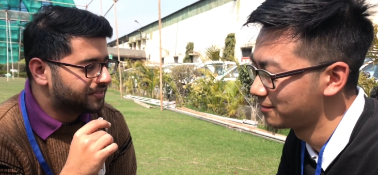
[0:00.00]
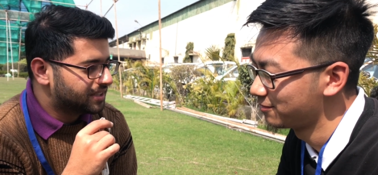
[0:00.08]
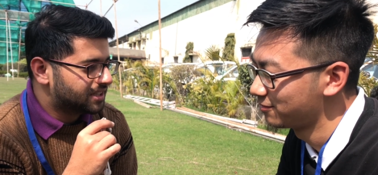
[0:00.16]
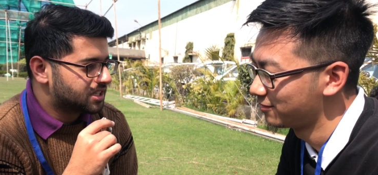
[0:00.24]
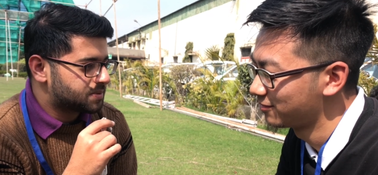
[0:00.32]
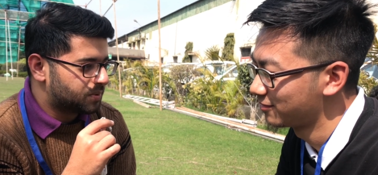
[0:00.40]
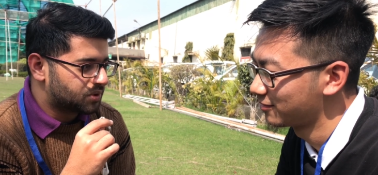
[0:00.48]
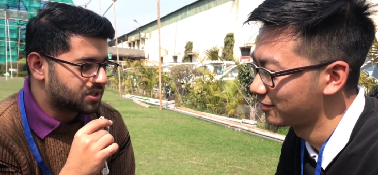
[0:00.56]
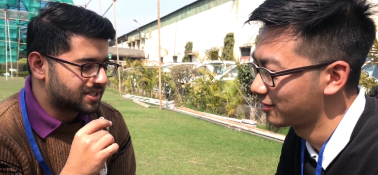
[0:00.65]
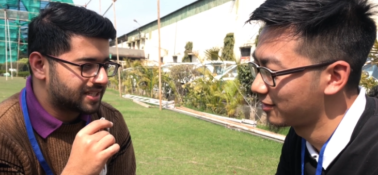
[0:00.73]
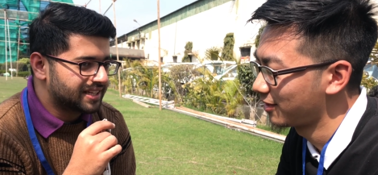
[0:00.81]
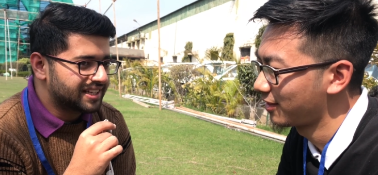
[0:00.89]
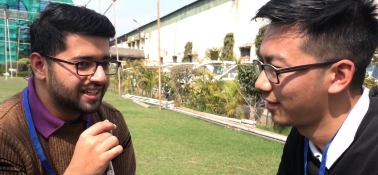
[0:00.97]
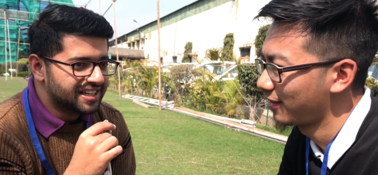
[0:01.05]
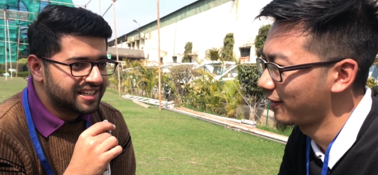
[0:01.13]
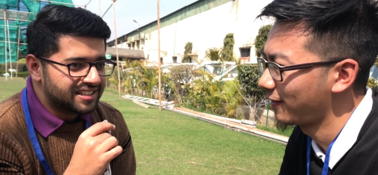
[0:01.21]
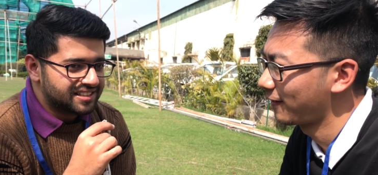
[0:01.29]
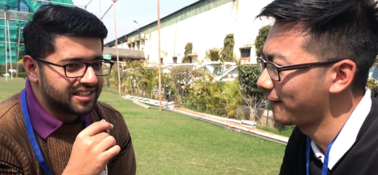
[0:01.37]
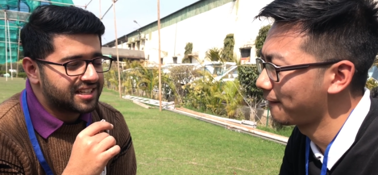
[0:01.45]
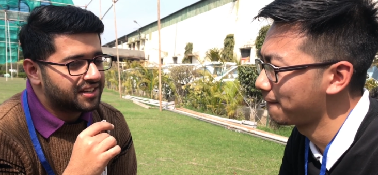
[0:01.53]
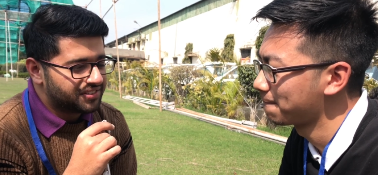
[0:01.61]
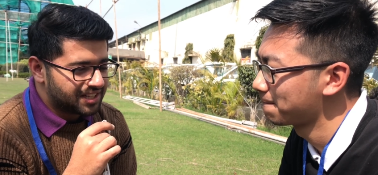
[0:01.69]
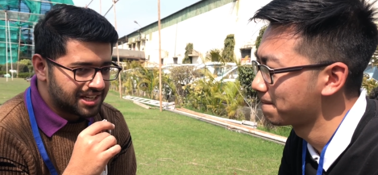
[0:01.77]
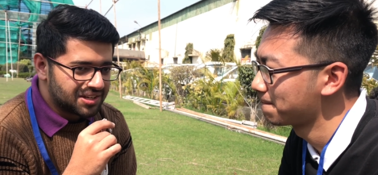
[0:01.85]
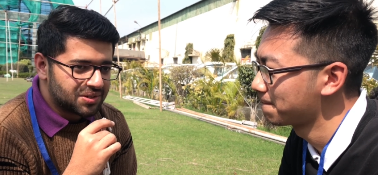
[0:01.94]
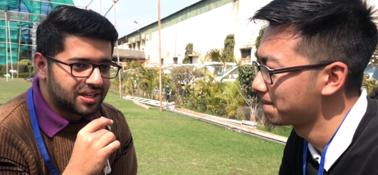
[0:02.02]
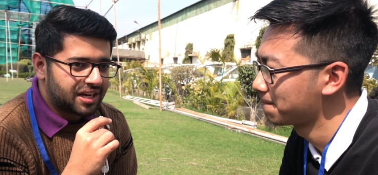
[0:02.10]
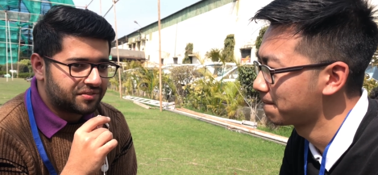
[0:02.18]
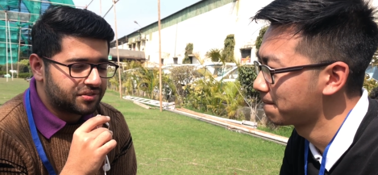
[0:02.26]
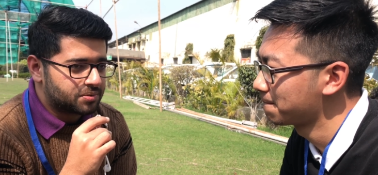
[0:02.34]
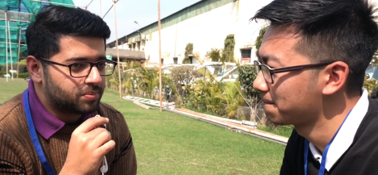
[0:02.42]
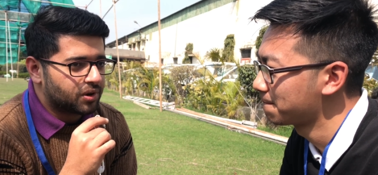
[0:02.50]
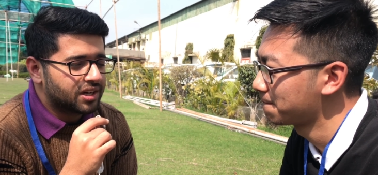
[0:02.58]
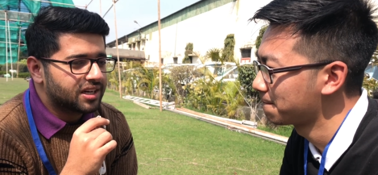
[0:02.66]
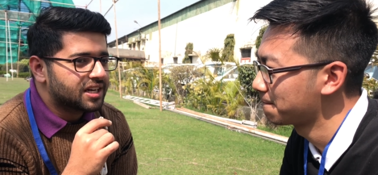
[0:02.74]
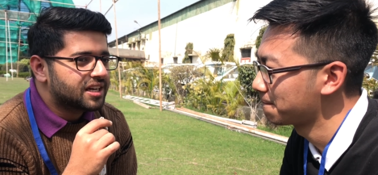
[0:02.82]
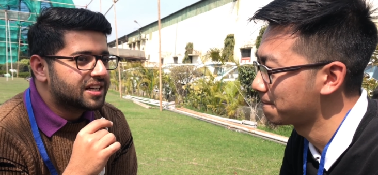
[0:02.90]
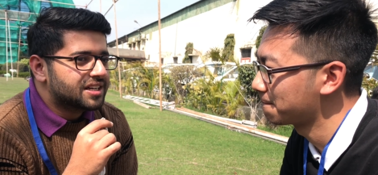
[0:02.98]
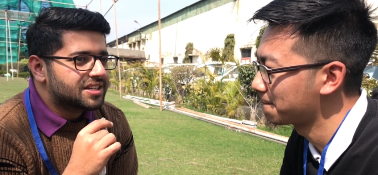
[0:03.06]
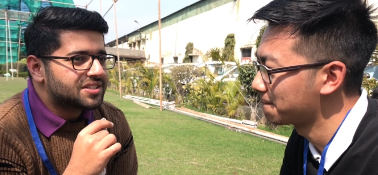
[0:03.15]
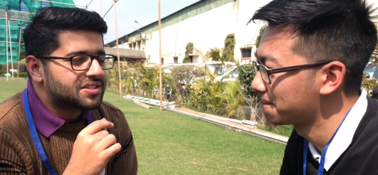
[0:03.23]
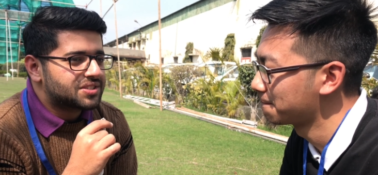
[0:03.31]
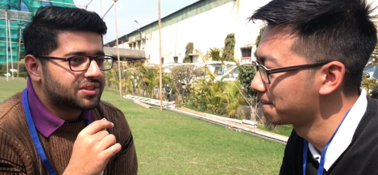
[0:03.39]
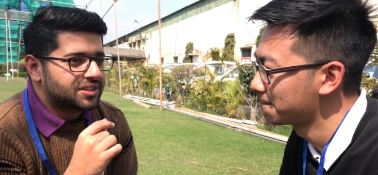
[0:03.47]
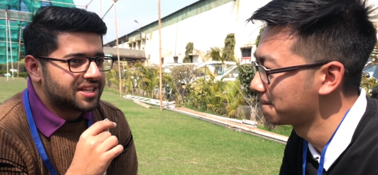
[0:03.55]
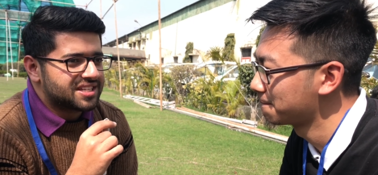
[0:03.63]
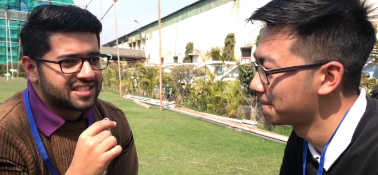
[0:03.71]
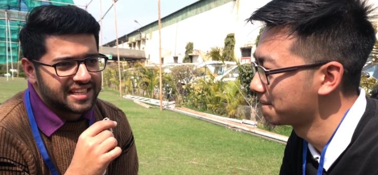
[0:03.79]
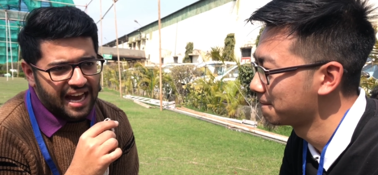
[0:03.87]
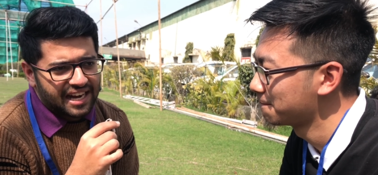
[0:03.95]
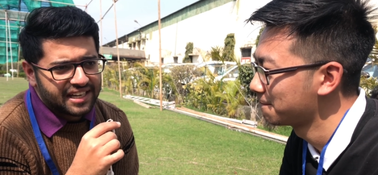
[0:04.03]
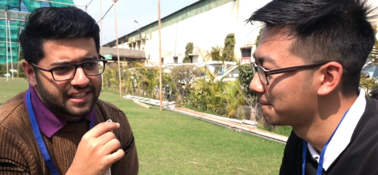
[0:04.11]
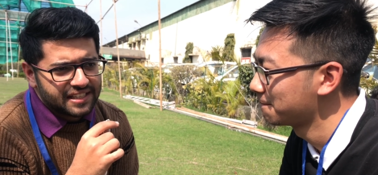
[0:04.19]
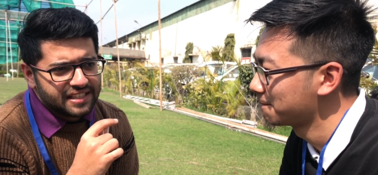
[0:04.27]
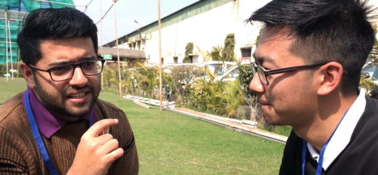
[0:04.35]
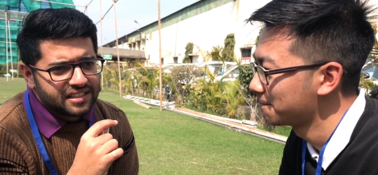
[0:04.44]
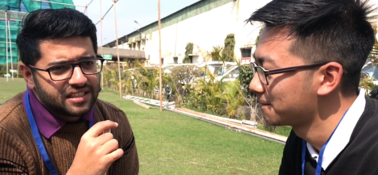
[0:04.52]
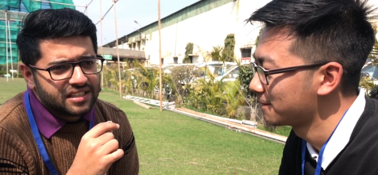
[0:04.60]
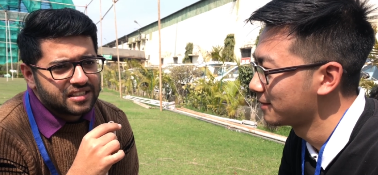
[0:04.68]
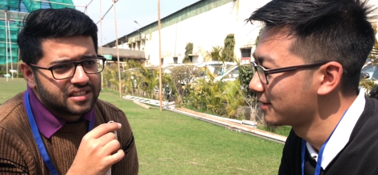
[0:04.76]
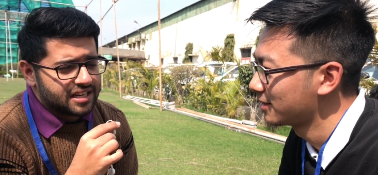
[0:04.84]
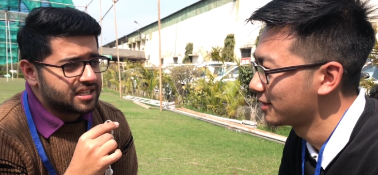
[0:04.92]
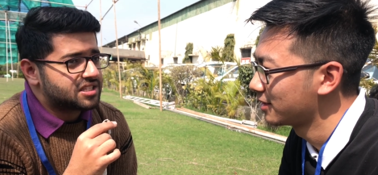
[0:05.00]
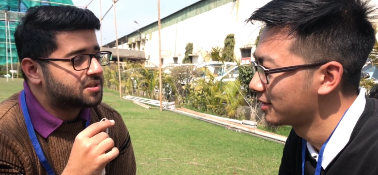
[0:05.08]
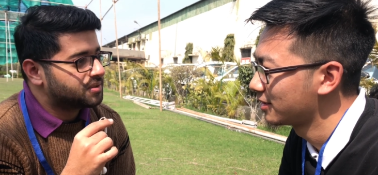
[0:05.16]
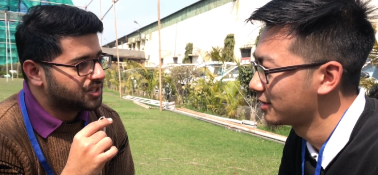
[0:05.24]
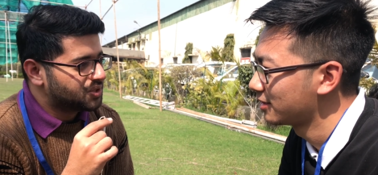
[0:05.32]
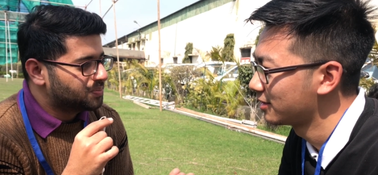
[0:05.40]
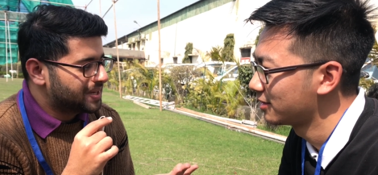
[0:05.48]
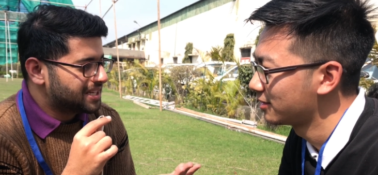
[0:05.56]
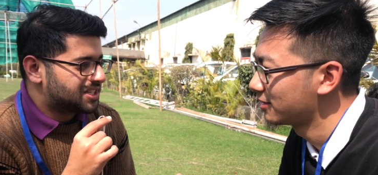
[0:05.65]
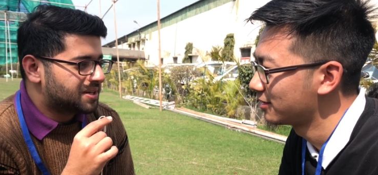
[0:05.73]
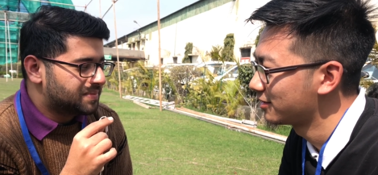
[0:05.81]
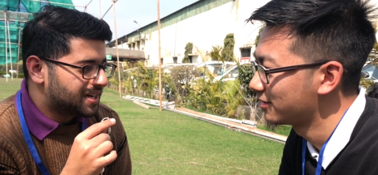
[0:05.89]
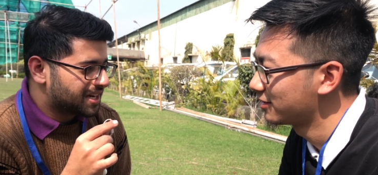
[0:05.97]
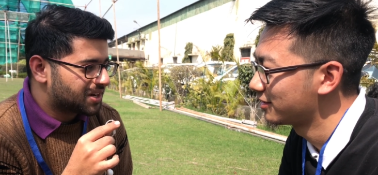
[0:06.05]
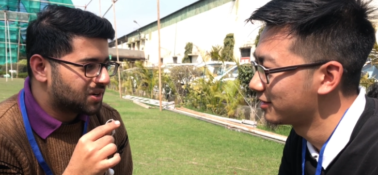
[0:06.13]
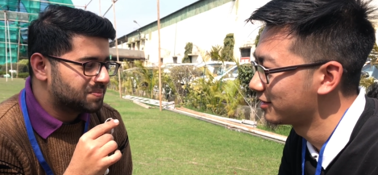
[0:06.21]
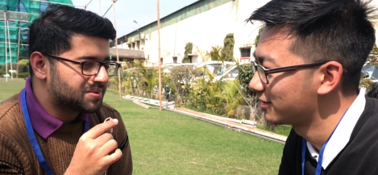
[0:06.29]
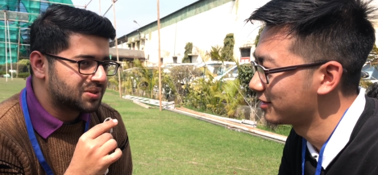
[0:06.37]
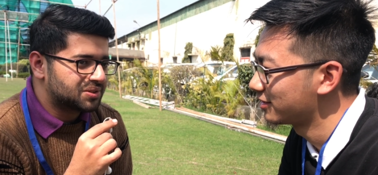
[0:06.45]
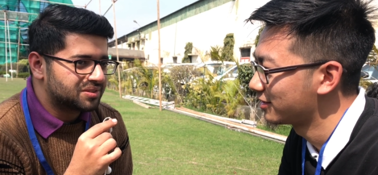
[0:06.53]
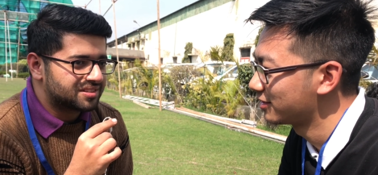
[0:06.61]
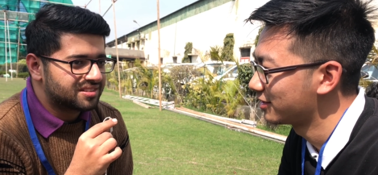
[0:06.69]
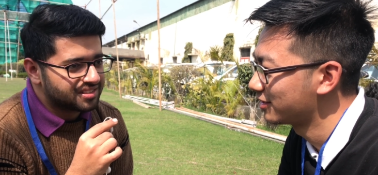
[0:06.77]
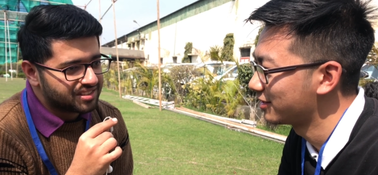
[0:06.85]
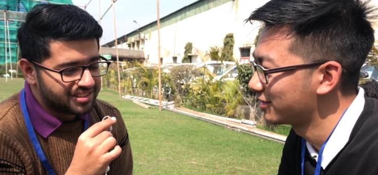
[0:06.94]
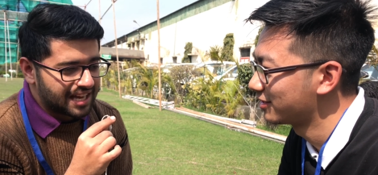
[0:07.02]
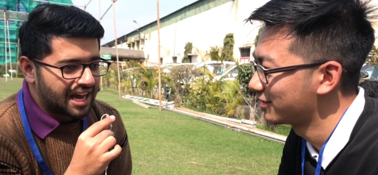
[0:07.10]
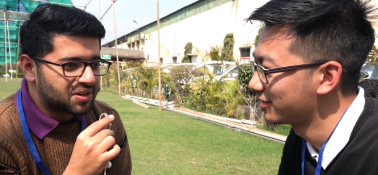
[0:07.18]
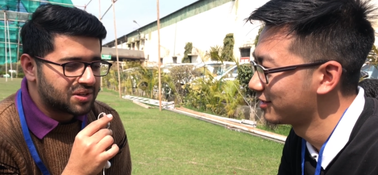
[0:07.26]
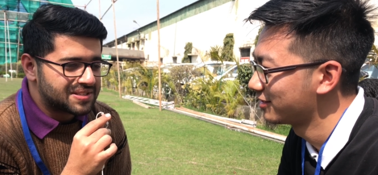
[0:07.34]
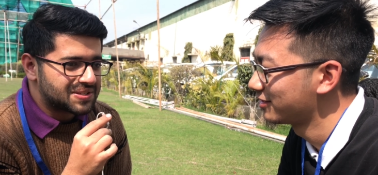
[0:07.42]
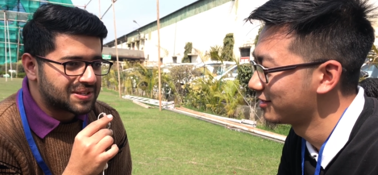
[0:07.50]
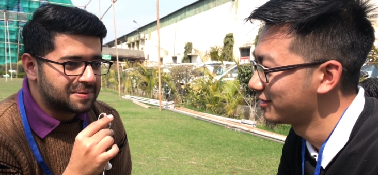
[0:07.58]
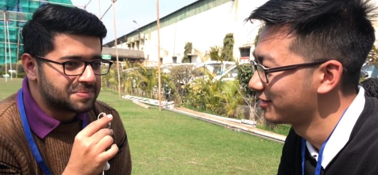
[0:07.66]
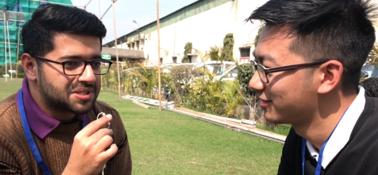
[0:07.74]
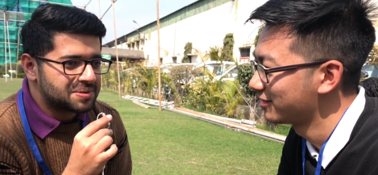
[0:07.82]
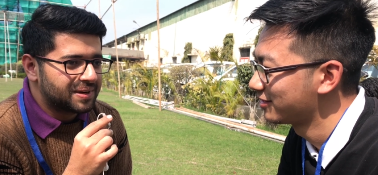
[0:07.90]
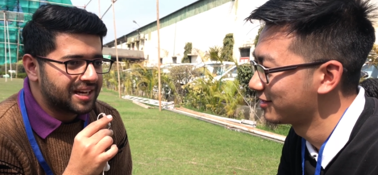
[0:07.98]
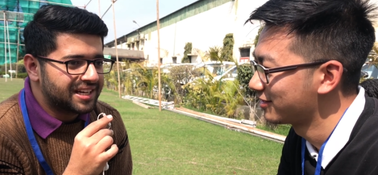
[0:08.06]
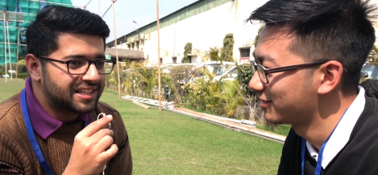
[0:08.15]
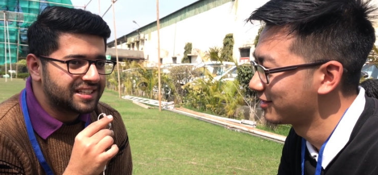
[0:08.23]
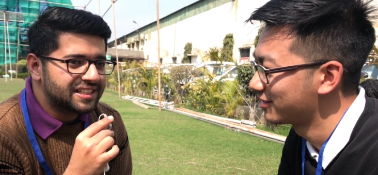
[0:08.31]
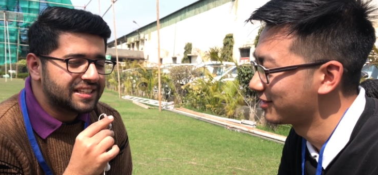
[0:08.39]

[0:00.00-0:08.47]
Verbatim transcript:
Speaker 1: with the sports thing they're definitely good at football so there's that rest you mentioned Mary Kom, so that also comes to mind